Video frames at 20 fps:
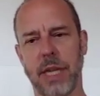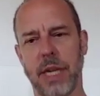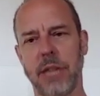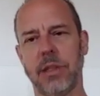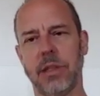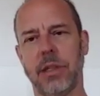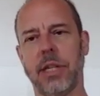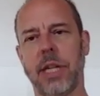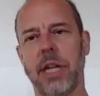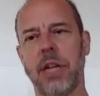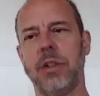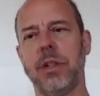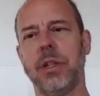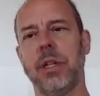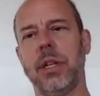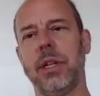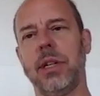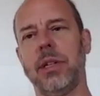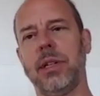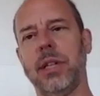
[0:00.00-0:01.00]

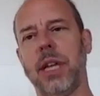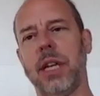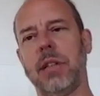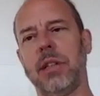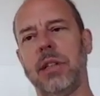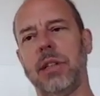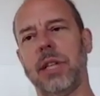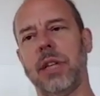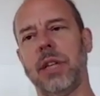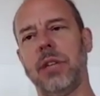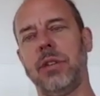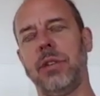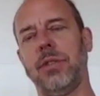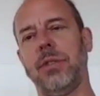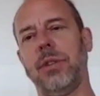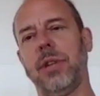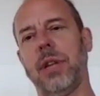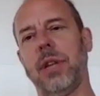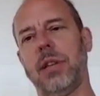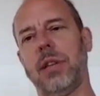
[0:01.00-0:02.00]
existentialists, the existential
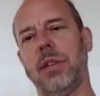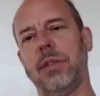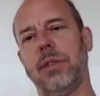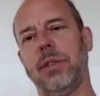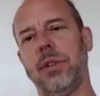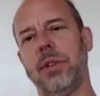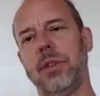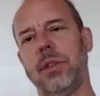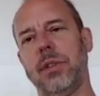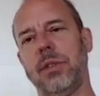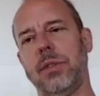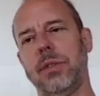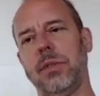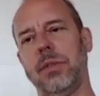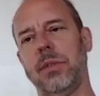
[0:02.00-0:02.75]
philosophers,